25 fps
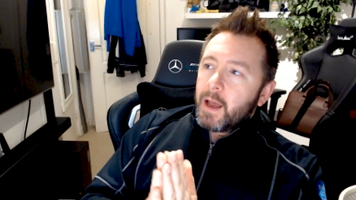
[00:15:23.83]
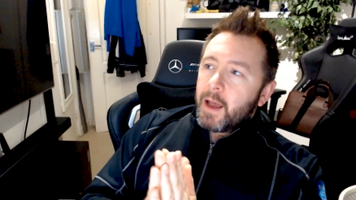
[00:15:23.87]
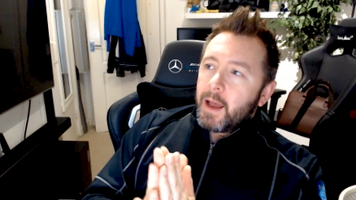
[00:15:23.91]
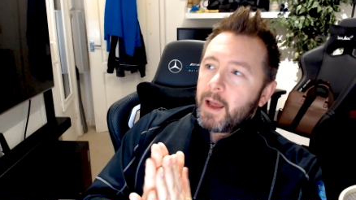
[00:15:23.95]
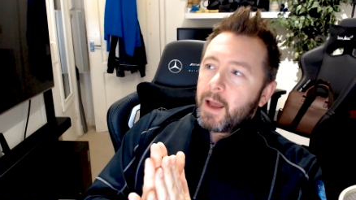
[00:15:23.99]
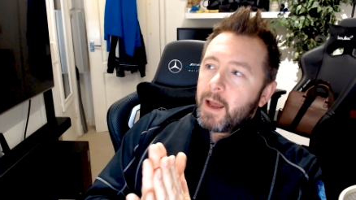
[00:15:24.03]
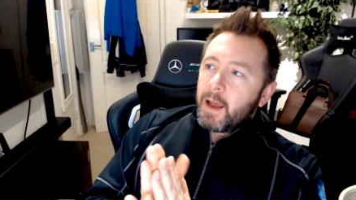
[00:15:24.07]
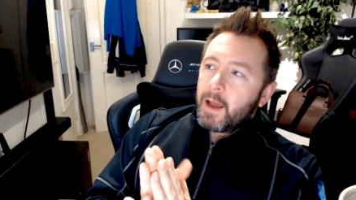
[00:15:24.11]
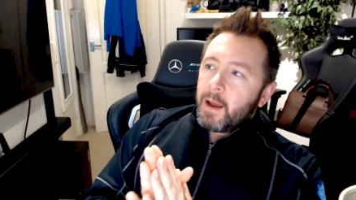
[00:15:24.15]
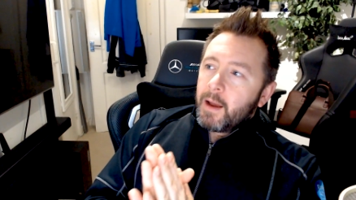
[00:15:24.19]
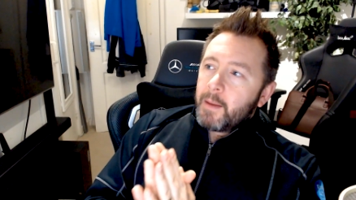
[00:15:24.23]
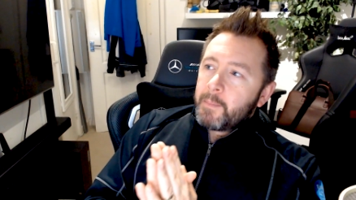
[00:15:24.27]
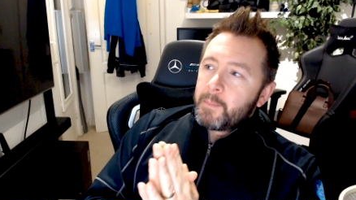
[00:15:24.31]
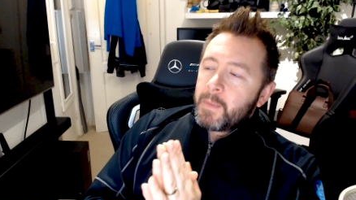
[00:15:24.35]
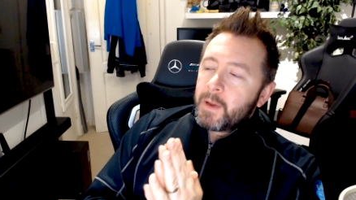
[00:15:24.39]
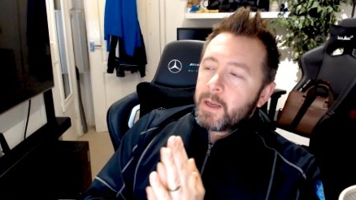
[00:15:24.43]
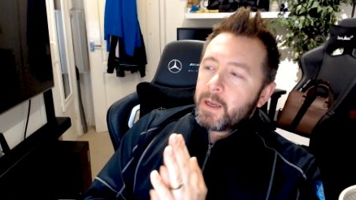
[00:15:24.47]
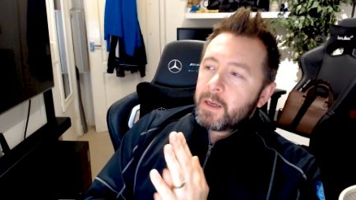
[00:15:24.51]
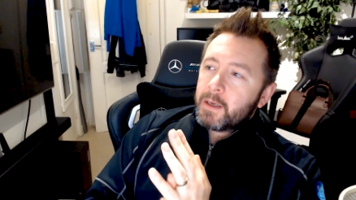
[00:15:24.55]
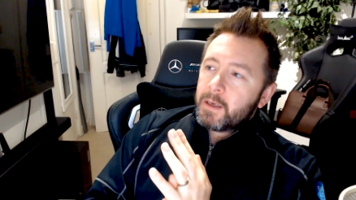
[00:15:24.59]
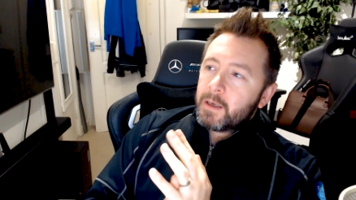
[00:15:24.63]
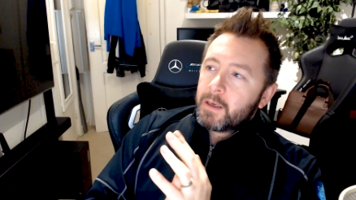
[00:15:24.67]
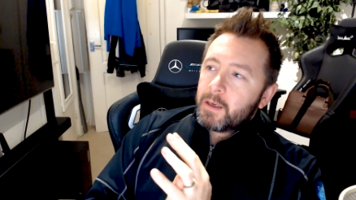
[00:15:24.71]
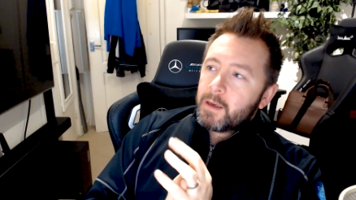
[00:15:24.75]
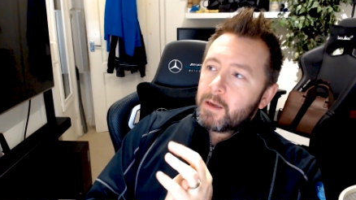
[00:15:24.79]
But
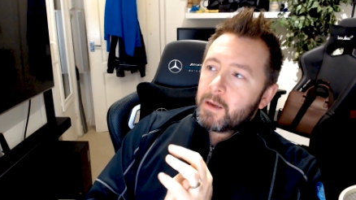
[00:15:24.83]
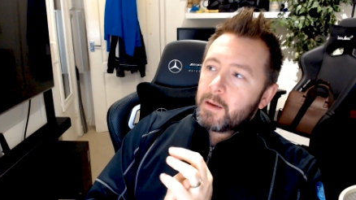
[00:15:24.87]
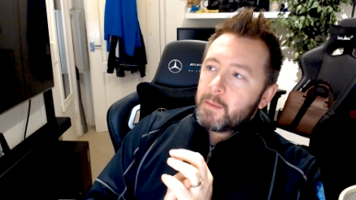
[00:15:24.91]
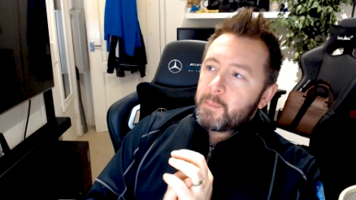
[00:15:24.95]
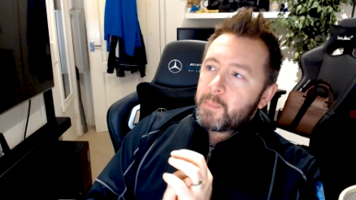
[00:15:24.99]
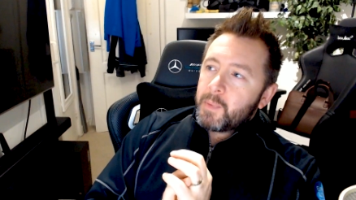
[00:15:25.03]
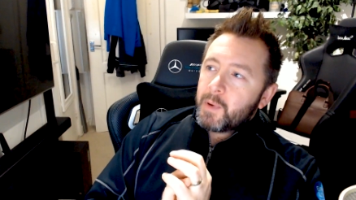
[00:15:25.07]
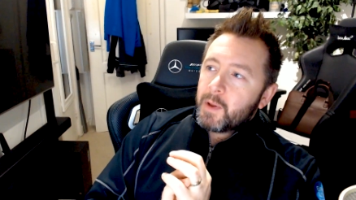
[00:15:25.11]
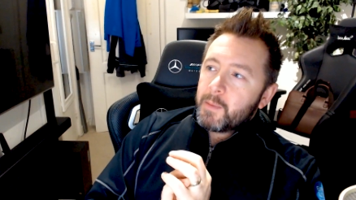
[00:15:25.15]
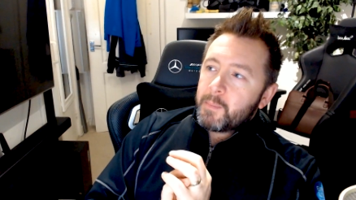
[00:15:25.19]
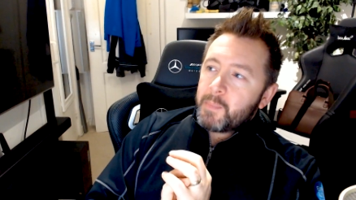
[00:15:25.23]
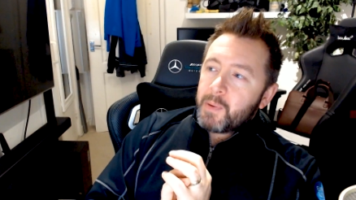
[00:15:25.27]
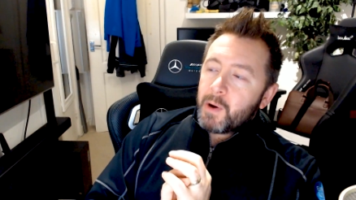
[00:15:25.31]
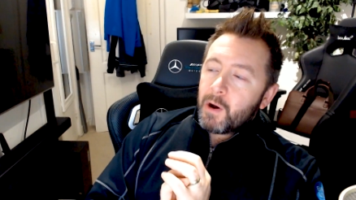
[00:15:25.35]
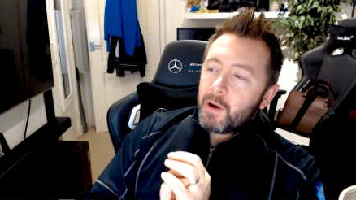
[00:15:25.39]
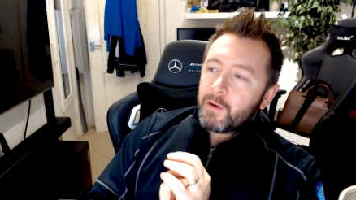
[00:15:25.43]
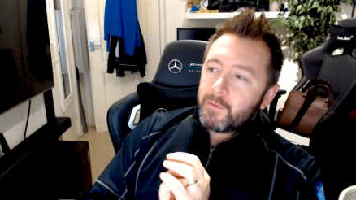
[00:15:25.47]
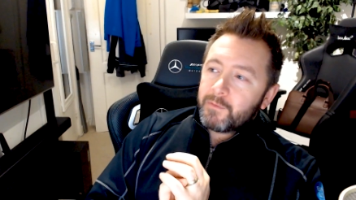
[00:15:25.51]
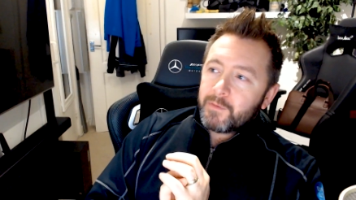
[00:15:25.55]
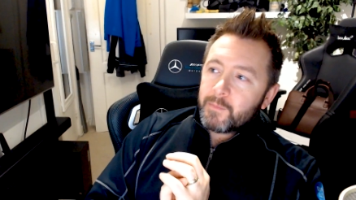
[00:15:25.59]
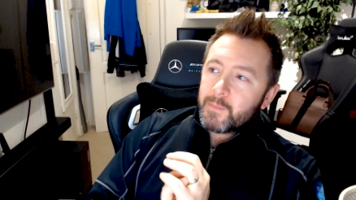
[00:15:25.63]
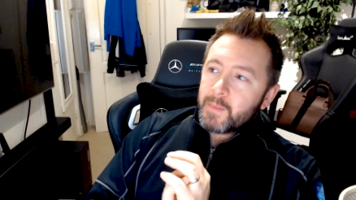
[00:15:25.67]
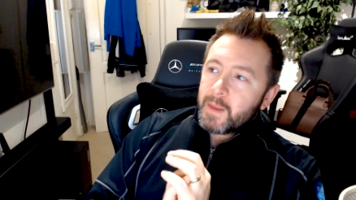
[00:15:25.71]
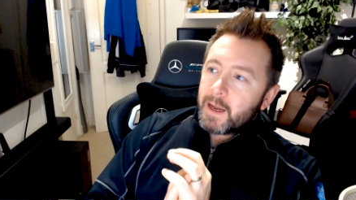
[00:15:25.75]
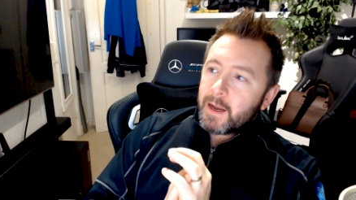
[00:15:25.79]

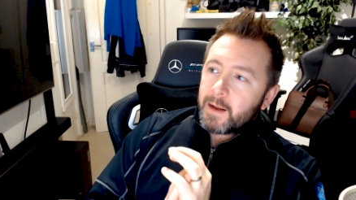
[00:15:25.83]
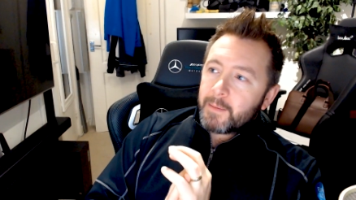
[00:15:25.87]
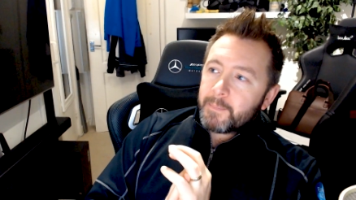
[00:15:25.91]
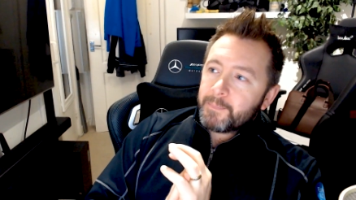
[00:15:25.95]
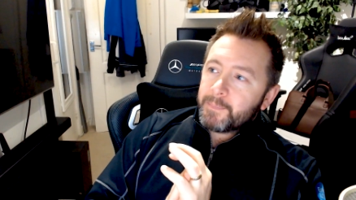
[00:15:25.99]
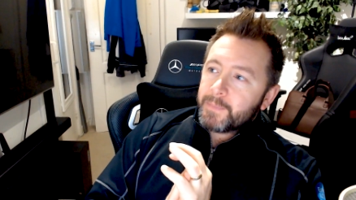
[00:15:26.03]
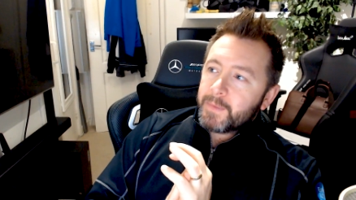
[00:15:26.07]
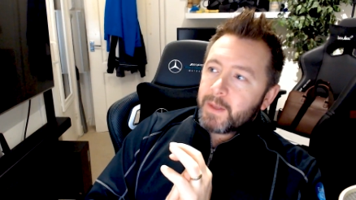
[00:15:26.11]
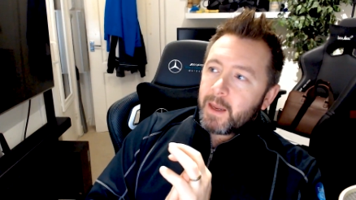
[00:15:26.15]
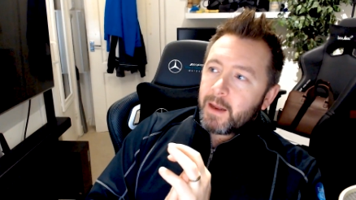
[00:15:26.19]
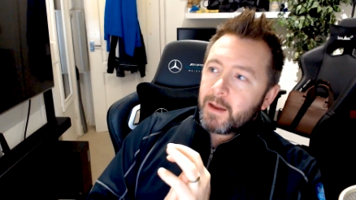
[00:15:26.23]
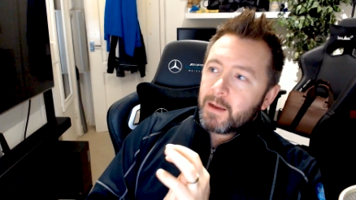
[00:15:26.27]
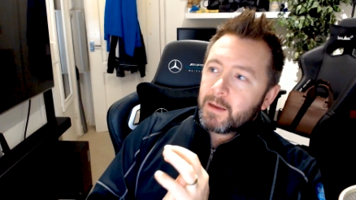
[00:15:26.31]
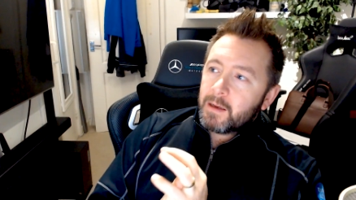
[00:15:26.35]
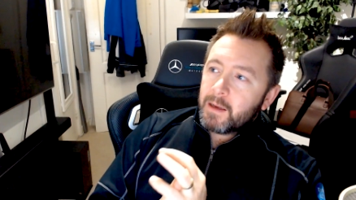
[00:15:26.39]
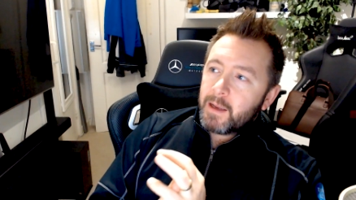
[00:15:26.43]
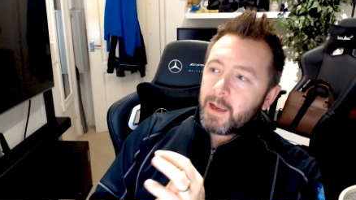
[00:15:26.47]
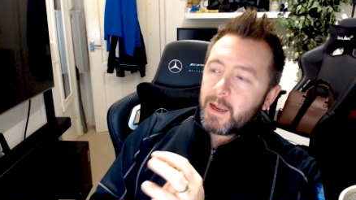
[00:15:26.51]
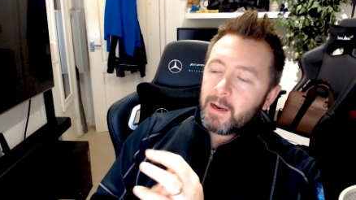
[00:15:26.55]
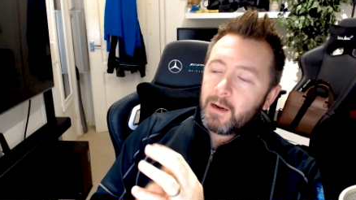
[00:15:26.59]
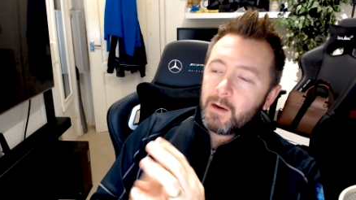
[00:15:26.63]
apart from that, yeah,